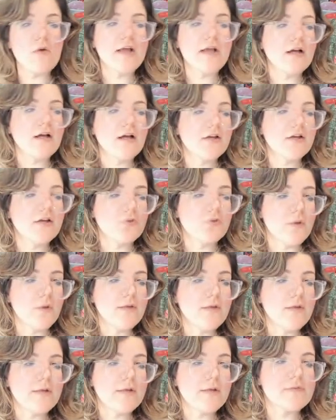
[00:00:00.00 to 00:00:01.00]
got
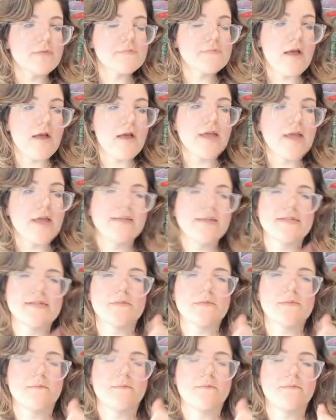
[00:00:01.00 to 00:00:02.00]
annoyed when I was buying
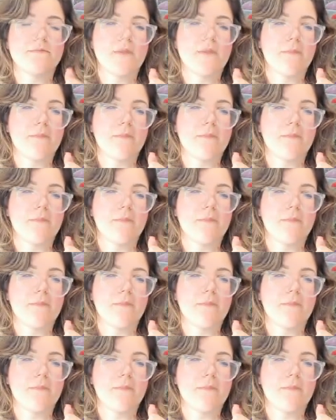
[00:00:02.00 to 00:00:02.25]
the